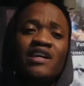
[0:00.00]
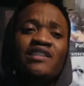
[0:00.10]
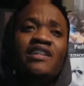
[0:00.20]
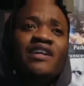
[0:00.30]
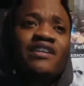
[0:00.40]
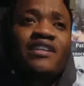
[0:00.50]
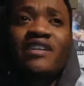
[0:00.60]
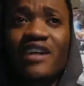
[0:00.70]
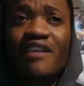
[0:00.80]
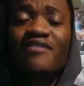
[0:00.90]
that
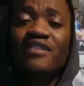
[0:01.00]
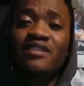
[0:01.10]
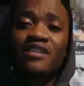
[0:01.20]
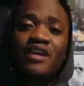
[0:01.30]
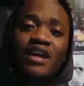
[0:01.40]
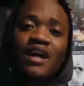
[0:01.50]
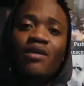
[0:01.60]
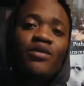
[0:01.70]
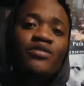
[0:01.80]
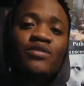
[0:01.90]
govern
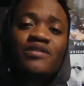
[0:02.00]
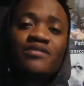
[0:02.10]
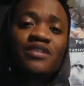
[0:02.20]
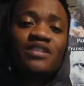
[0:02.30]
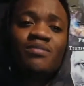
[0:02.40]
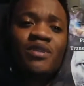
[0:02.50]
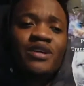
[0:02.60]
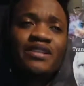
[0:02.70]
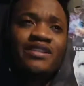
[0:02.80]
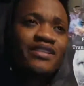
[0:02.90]
our universe,
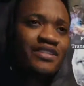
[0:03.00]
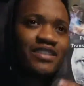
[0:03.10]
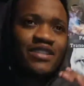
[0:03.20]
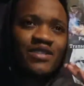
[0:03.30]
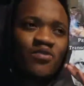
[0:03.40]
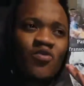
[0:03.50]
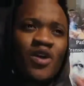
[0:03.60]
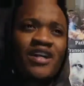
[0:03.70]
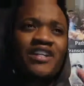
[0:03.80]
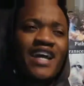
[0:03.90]
but there's just
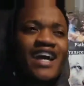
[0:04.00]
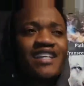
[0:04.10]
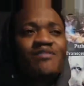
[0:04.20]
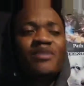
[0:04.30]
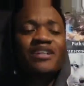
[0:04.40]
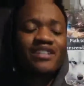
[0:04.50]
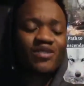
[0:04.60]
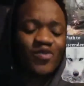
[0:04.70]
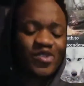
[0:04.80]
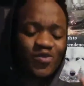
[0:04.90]
one aspect
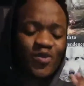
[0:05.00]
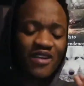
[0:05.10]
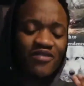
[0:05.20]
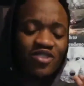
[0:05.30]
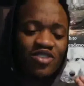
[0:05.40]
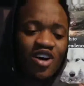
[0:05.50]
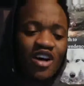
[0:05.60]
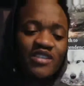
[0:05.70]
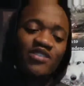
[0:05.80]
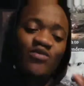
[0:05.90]
in which we have
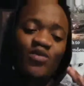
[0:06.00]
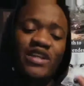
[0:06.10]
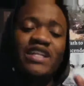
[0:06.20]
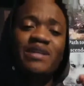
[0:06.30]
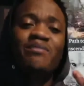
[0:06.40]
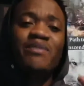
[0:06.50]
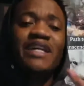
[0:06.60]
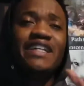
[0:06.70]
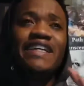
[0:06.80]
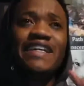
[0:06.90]
not really
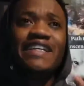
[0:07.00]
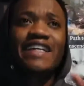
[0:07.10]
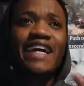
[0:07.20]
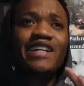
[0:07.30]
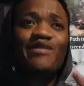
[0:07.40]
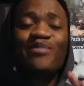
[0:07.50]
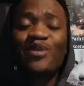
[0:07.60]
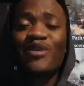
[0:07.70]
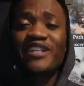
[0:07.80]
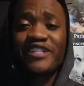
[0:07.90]
made any kind of
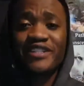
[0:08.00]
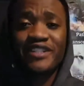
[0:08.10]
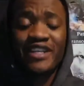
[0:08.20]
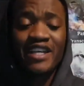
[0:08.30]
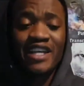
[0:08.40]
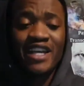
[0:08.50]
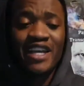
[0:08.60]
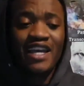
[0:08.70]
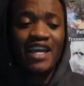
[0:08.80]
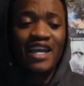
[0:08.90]
progression,
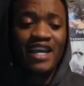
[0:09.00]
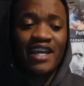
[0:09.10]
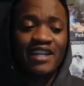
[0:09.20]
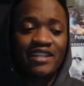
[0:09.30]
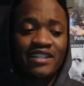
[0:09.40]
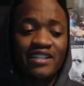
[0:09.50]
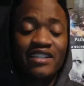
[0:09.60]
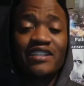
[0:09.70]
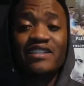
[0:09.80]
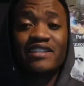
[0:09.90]
and
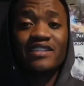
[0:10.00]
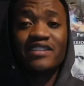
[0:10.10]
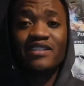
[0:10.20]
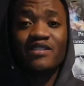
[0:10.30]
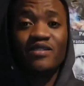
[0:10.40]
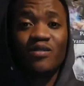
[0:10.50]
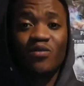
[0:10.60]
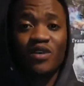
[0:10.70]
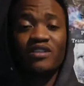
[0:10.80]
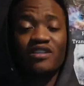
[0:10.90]
it's
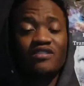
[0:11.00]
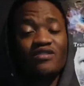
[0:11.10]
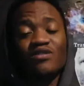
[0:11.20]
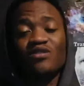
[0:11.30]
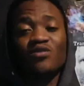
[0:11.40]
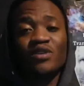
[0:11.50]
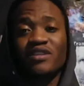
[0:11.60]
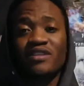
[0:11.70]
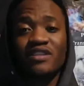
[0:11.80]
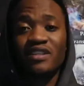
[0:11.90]
to do
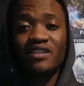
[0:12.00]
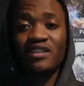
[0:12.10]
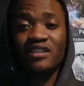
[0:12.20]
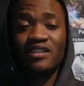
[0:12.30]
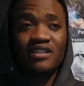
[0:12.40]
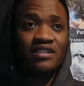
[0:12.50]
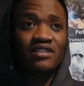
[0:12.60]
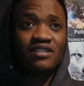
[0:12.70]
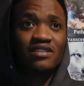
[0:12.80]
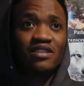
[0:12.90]
with the
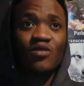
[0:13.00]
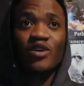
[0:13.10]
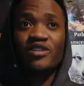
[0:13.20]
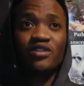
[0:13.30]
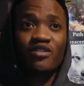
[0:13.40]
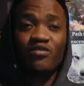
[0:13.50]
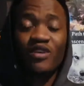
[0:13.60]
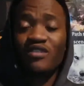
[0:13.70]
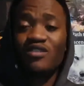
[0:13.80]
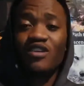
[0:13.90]
question of
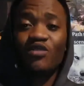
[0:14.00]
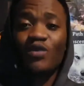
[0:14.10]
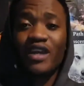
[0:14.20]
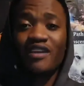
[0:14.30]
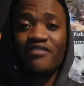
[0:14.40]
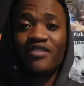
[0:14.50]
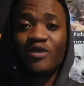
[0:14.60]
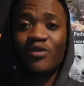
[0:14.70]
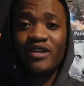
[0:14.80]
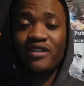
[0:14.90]
whether or not we have
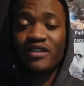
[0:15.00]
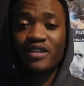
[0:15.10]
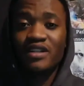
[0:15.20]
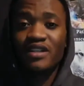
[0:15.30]
free will.